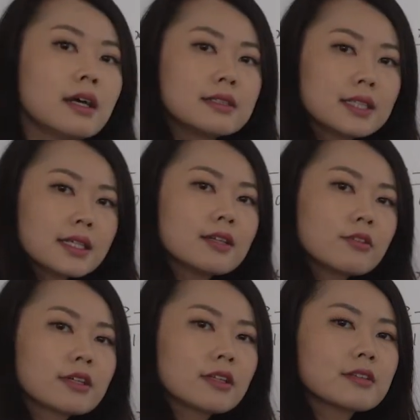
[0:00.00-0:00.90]
Take a
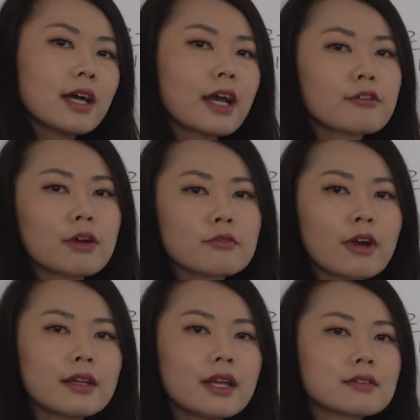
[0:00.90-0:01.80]
look at the diagram
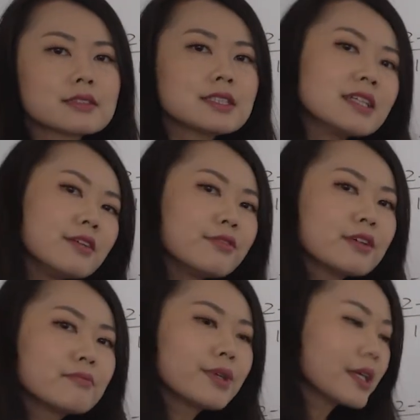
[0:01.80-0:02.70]
right now. See if you can